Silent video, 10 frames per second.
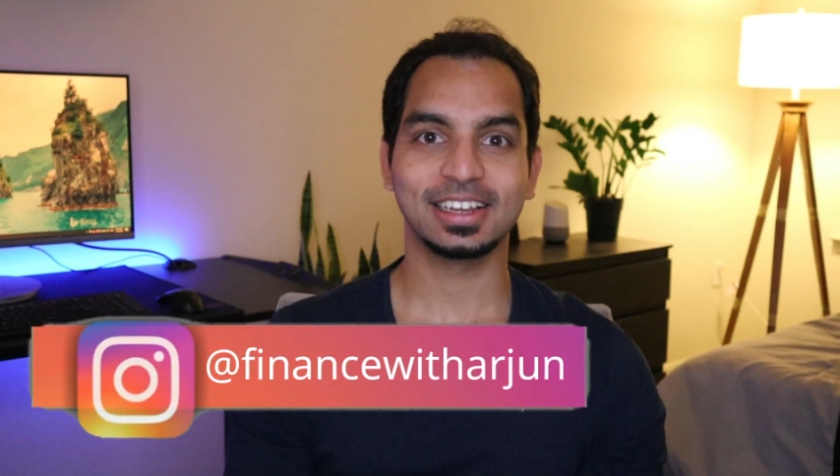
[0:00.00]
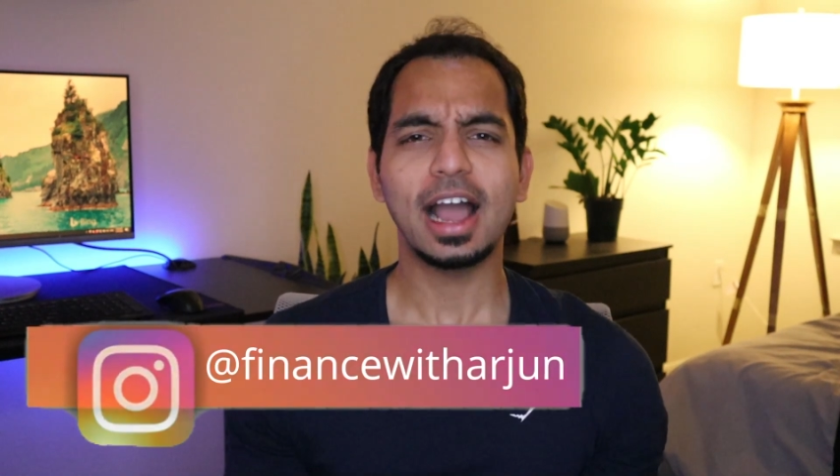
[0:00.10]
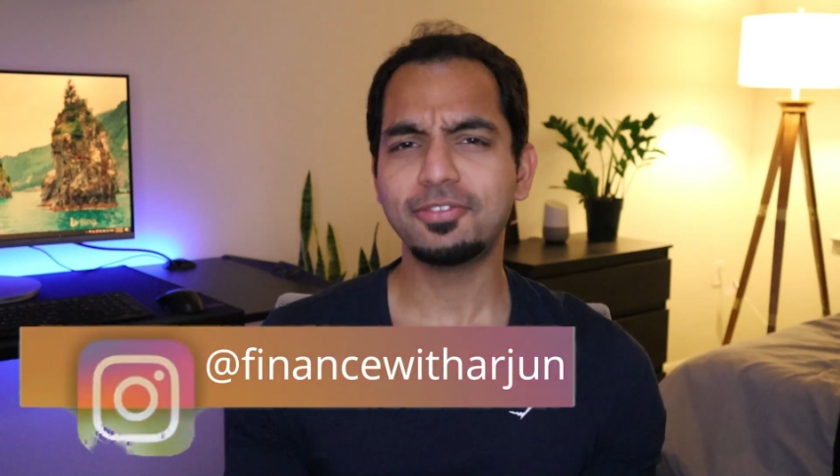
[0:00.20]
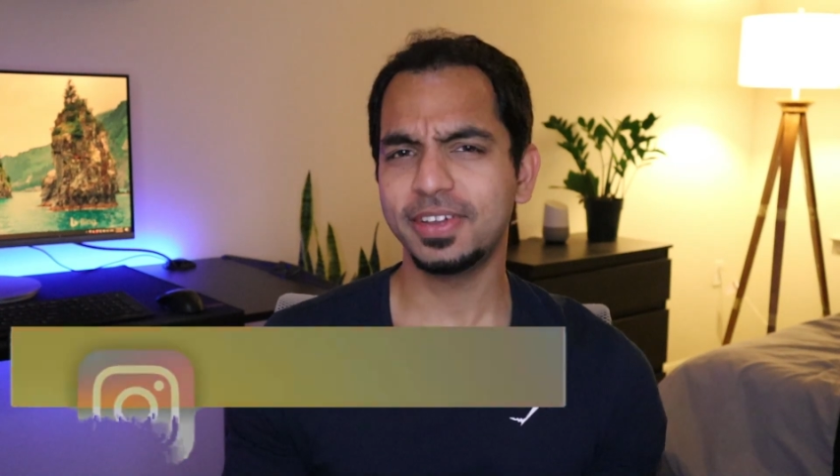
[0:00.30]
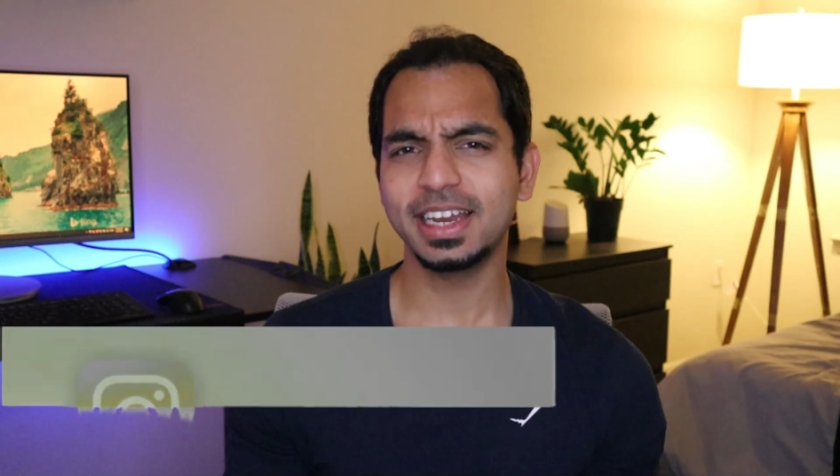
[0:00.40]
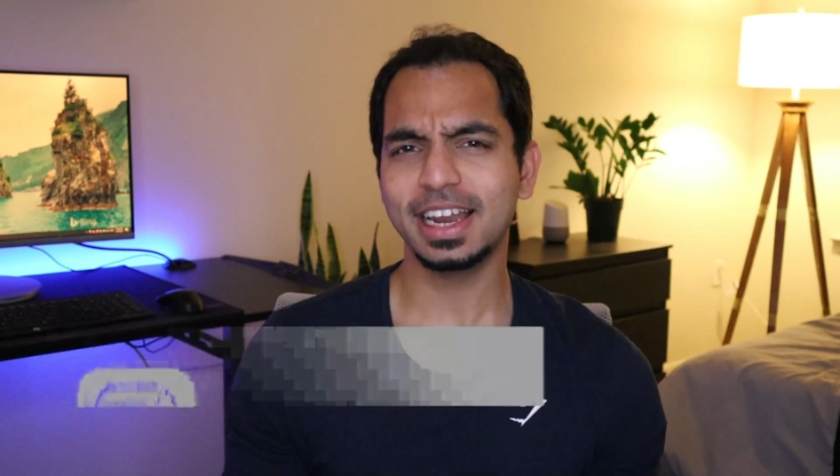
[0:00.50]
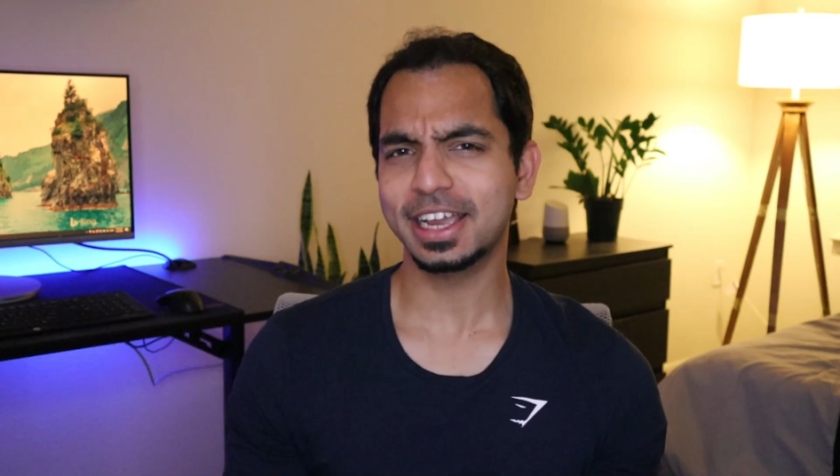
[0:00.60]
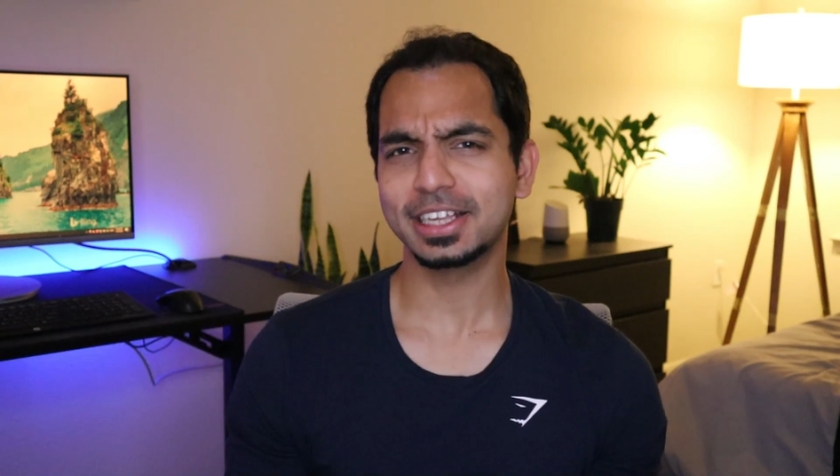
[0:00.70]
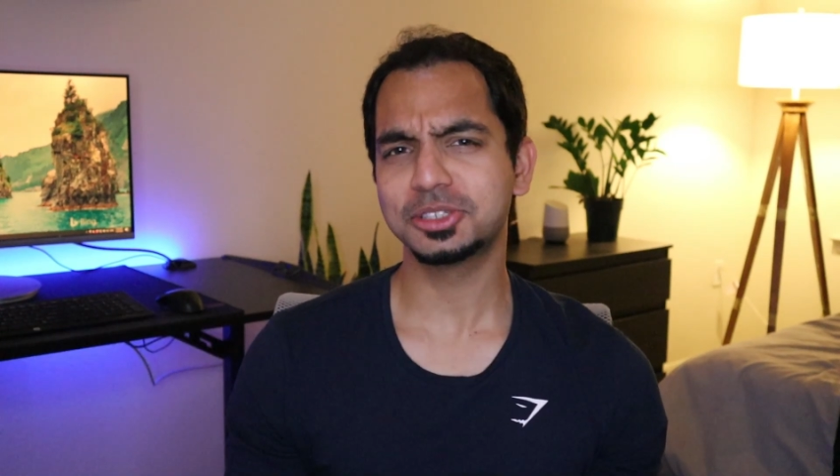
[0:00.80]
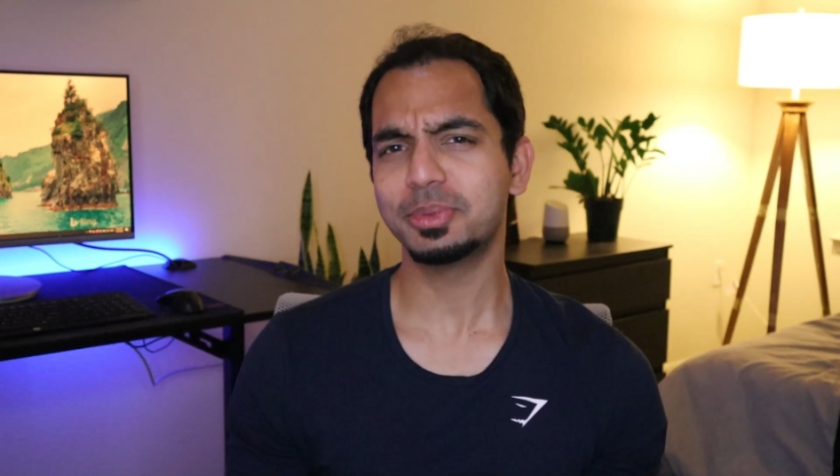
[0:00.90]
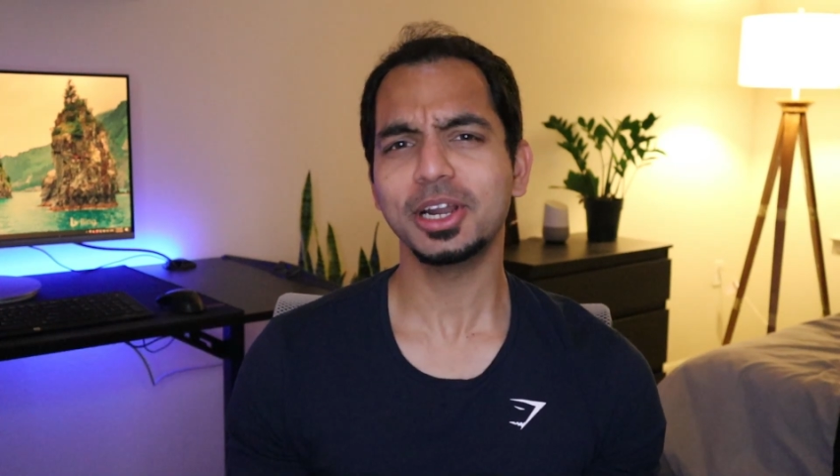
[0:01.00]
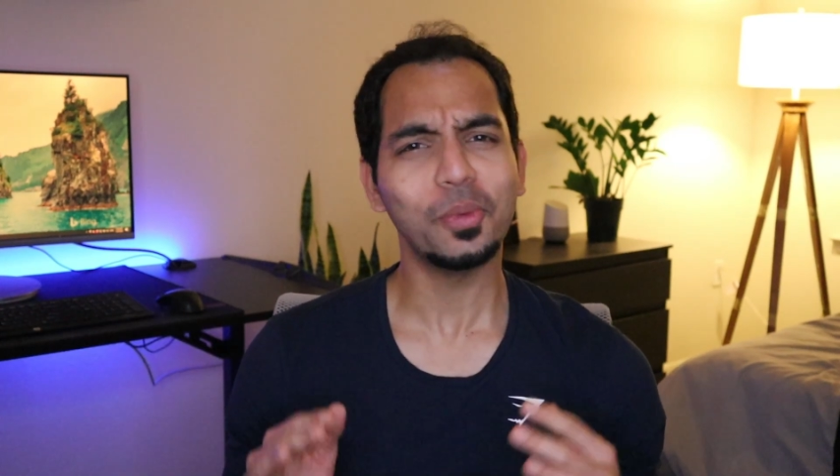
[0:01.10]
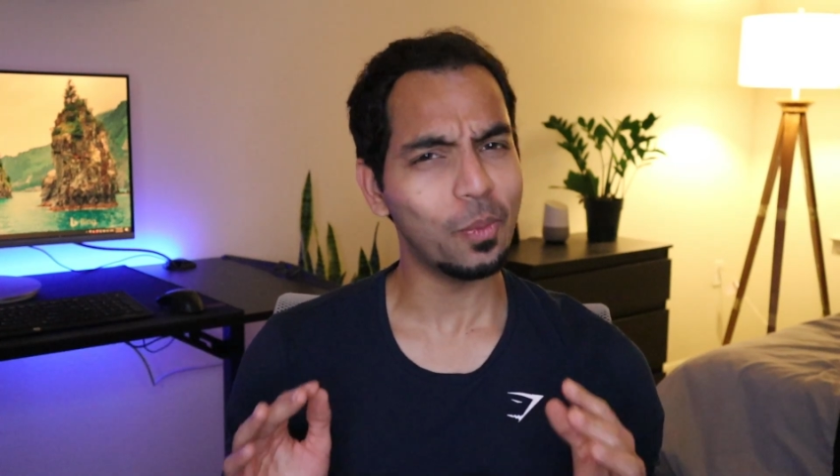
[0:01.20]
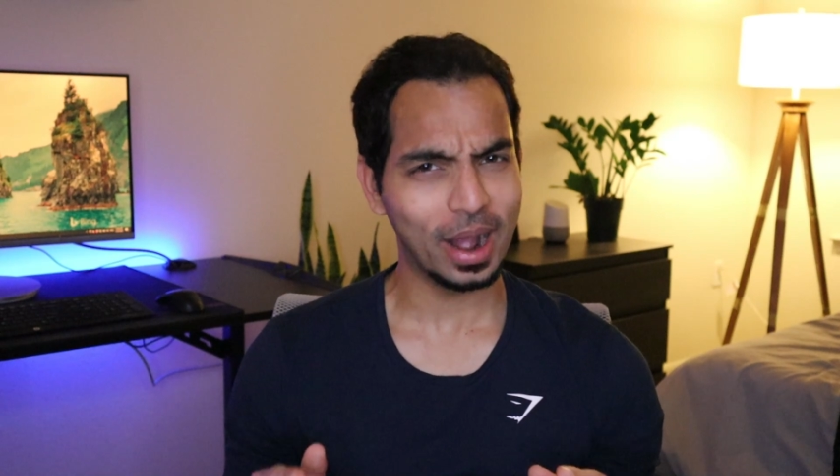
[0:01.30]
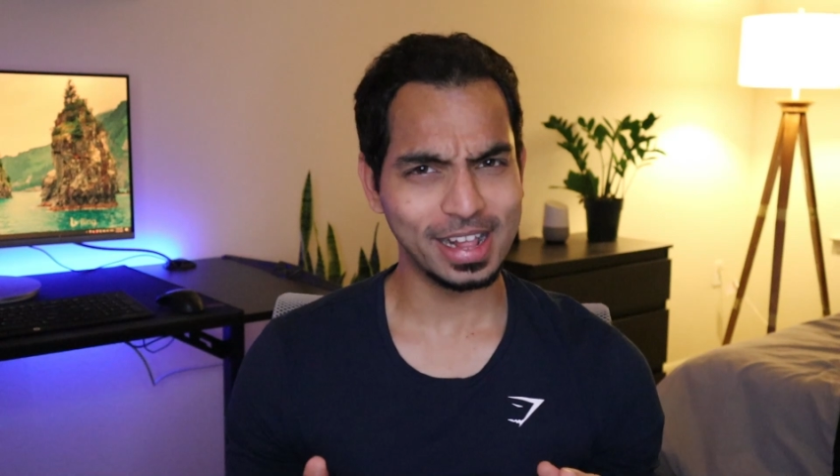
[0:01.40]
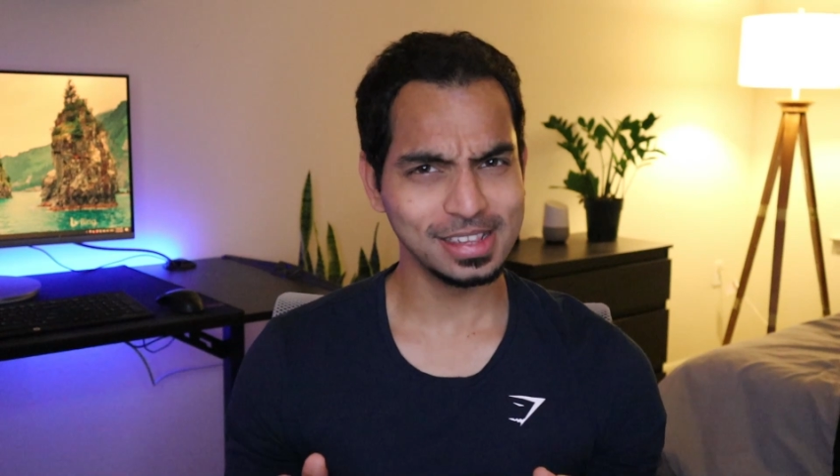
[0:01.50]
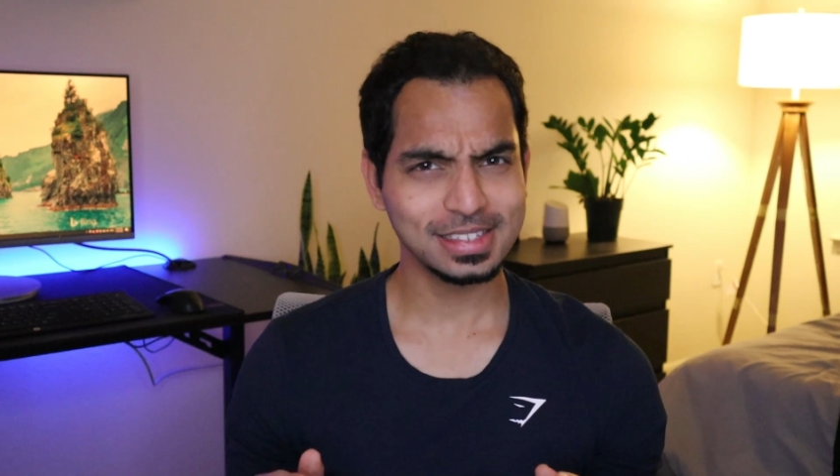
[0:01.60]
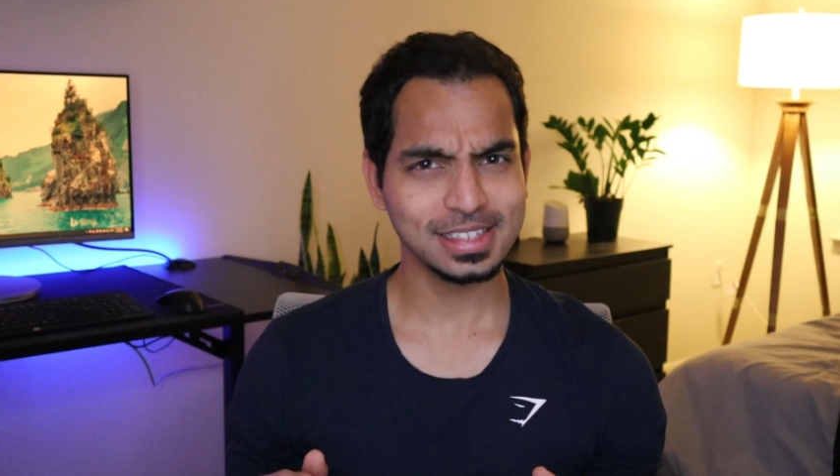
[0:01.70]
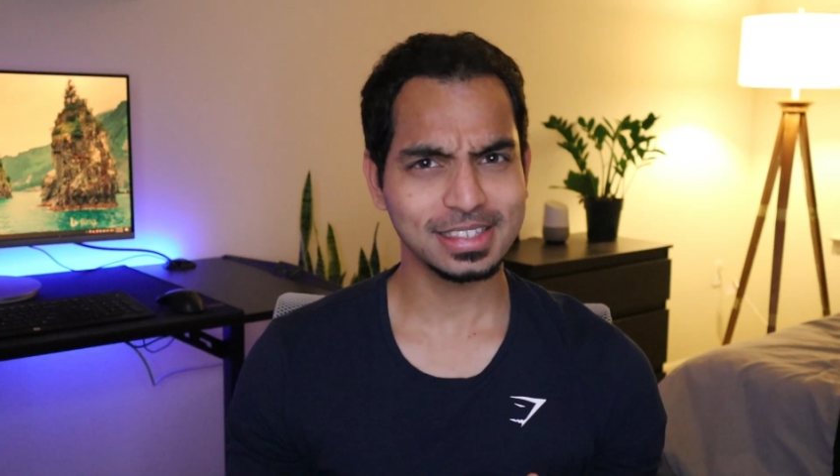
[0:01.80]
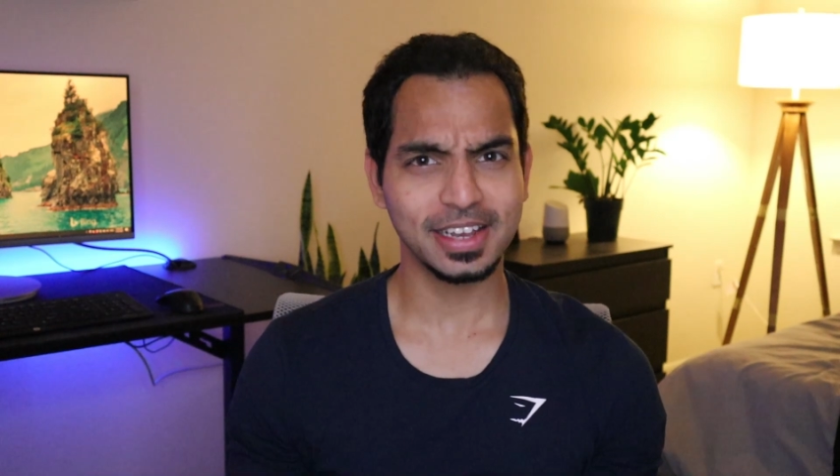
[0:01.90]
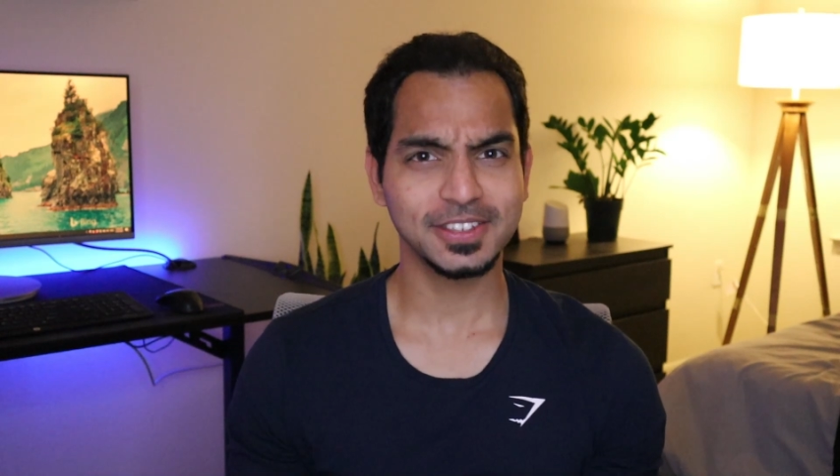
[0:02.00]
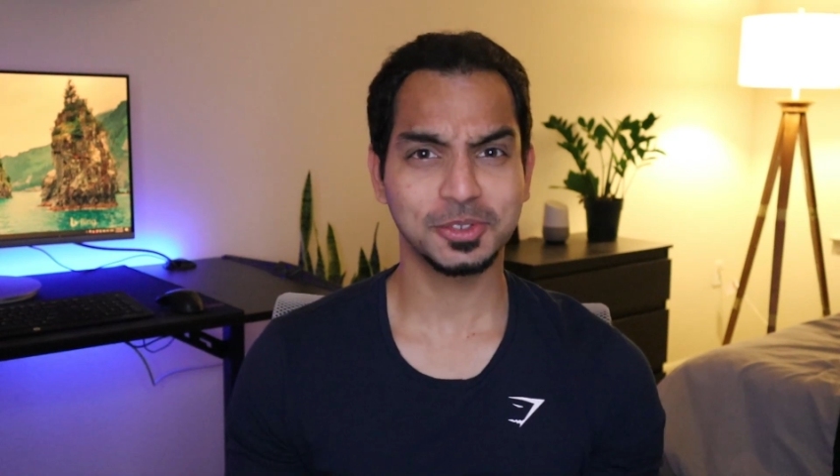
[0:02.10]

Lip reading: I feel like it's been a while since I've